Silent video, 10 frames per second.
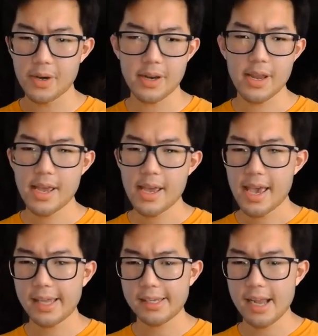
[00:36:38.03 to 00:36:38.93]
But
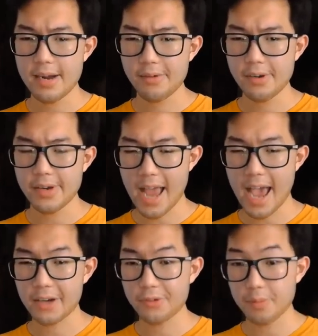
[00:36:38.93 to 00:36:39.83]
it's not really an
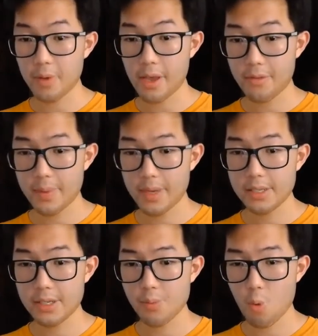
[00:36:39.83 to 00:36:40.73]
actual plan for
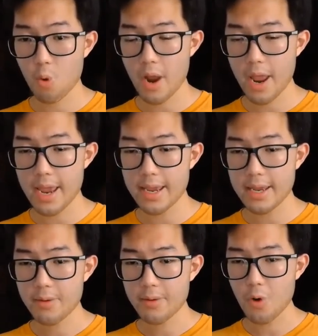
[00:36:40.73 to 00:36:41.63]
peace. It's more
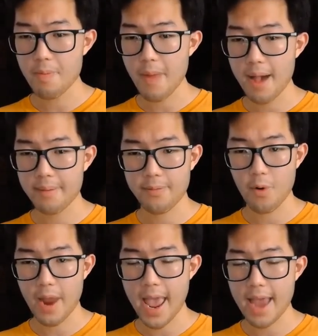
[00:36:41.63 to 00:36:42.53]
a roadmap
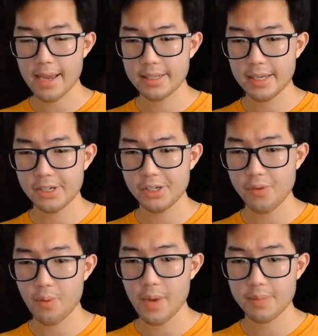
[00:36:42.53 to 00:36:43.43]
for annexation
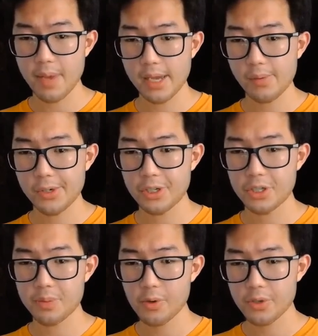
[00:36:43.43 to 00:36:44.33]
of the West Bank, which
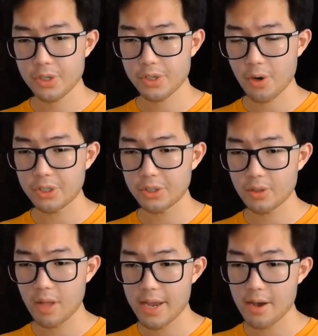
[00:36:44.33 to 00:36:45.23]
is supposed to start in
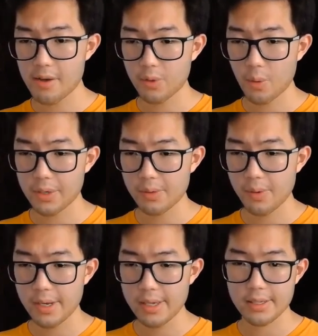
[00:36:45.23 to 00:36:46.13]
July of
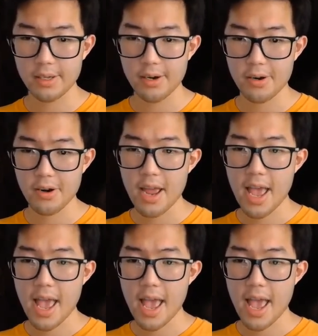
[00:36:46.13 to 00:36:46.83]
2020, this year.